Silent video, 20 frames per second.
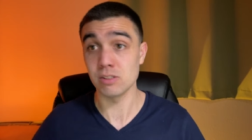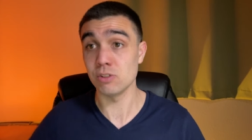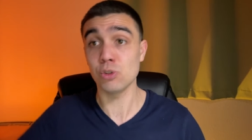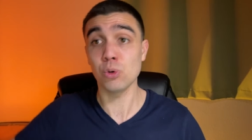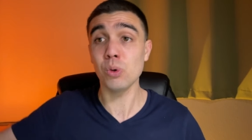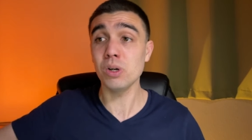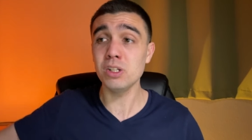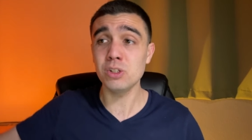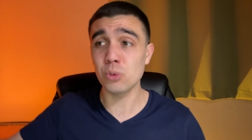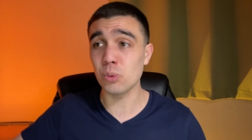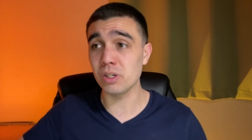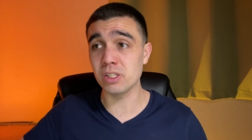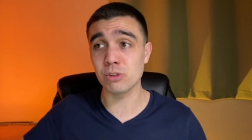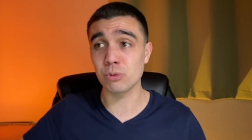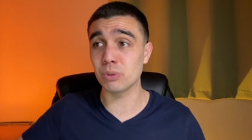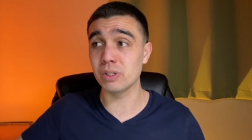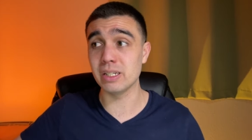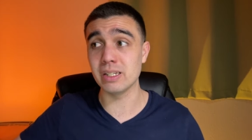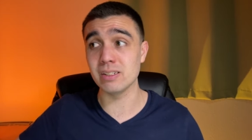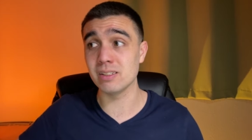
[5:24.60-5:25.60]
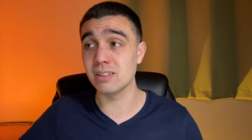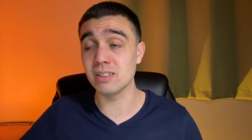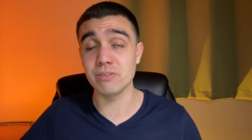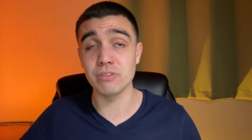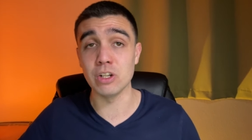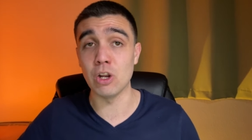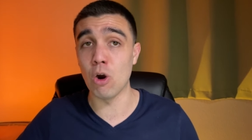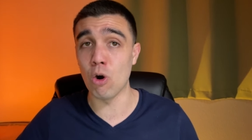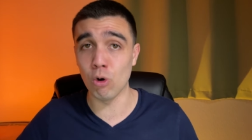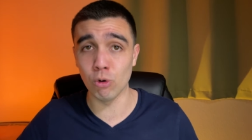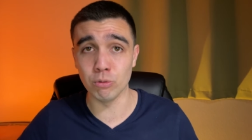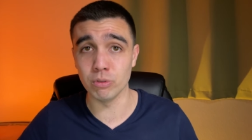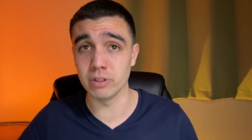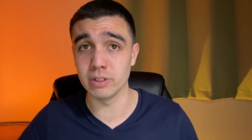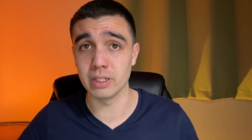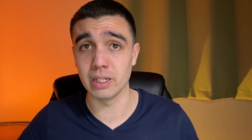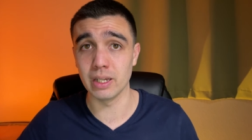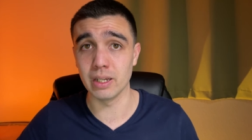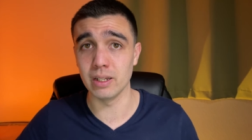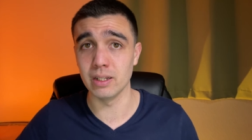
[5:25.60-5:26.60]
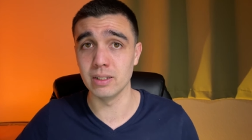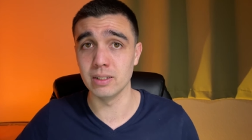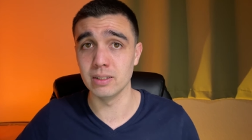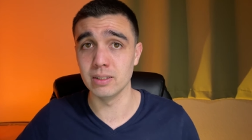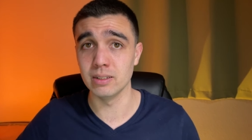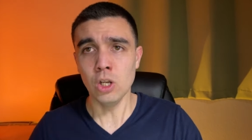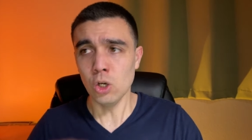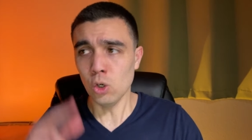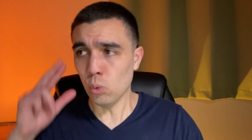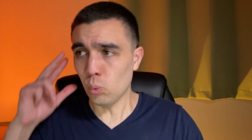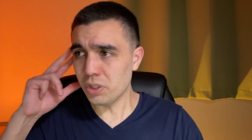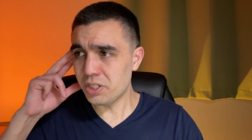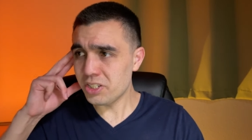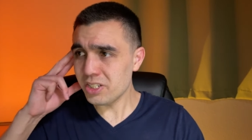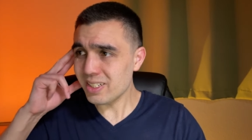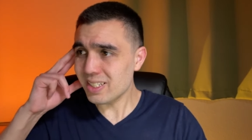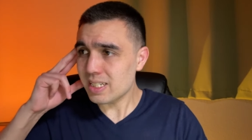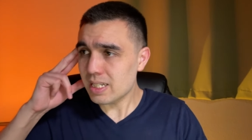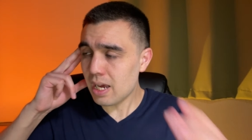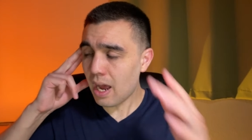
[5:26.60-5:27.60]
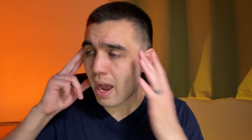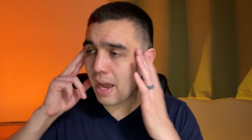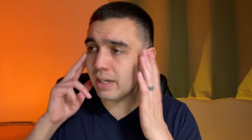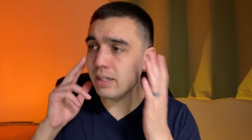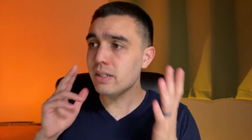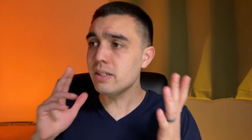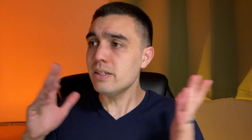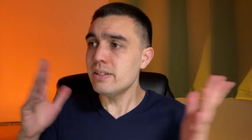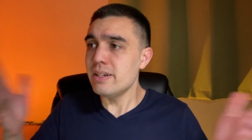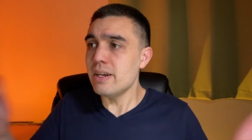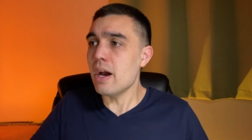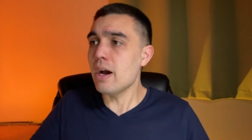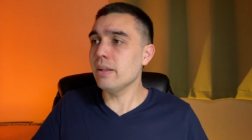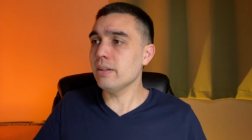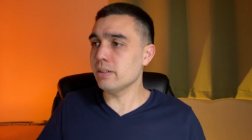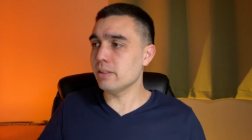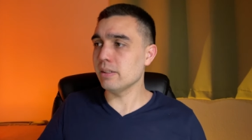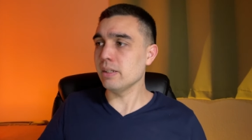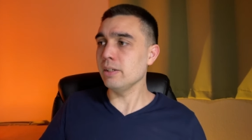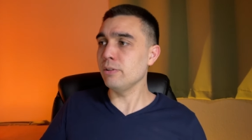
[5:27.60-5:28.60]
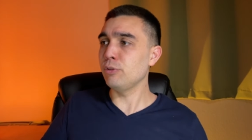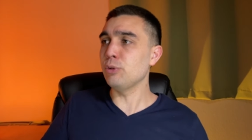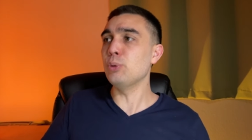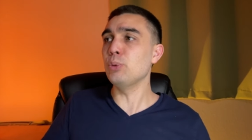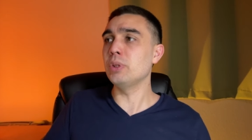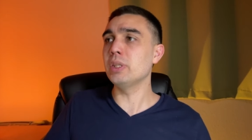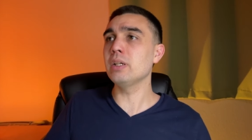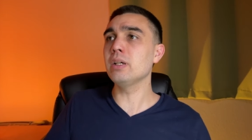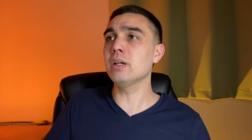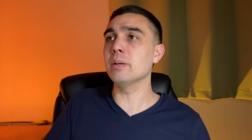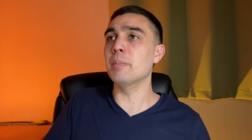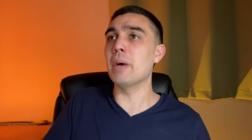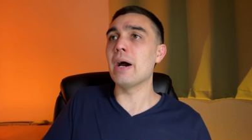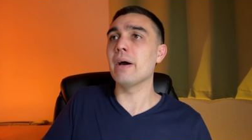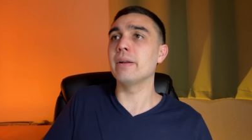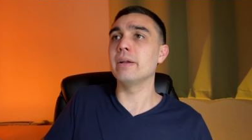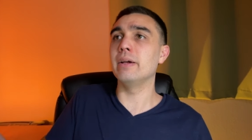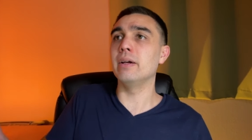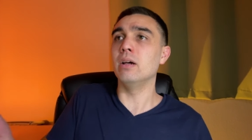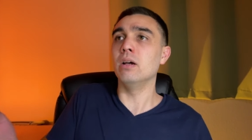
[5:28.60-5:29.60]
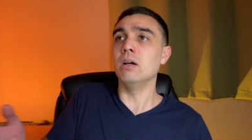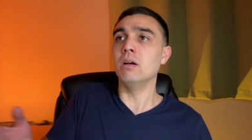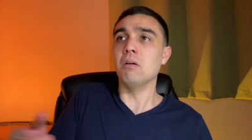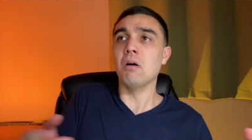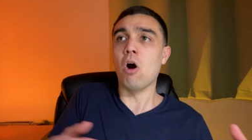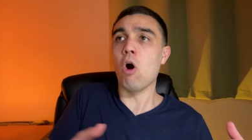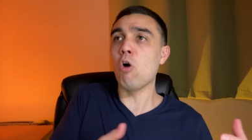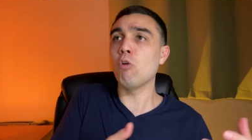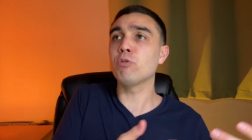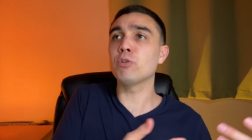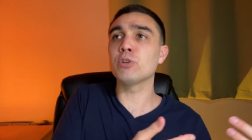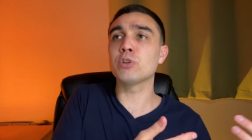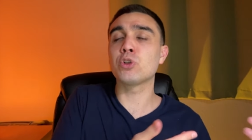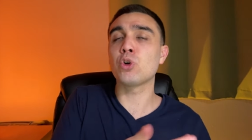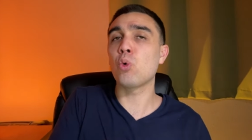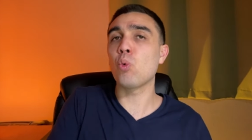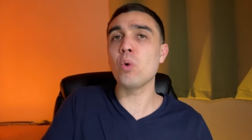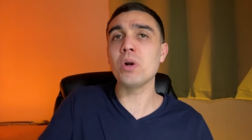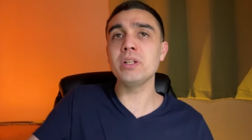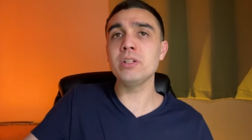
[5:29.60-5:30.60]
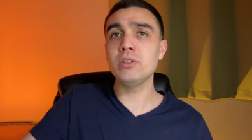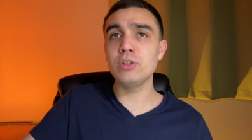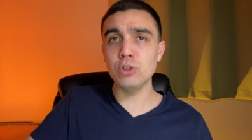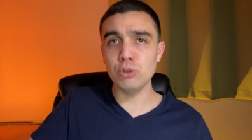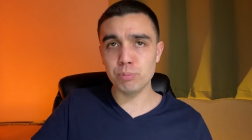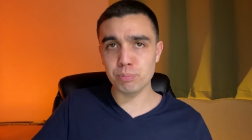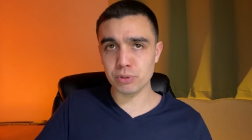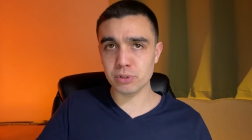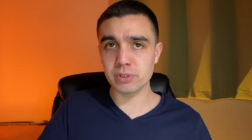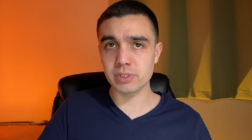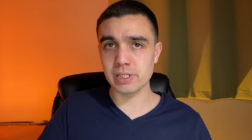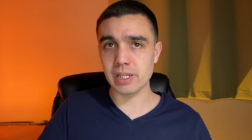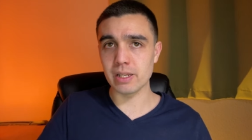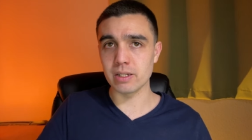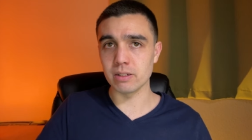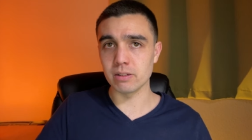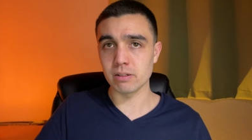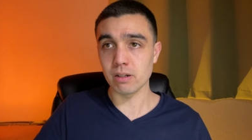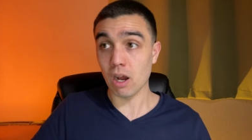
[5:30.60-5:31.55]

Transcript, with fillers: and twenty twenty-three isn't even over yet, which is kinda nuts if you think about it. Over twenty-two percent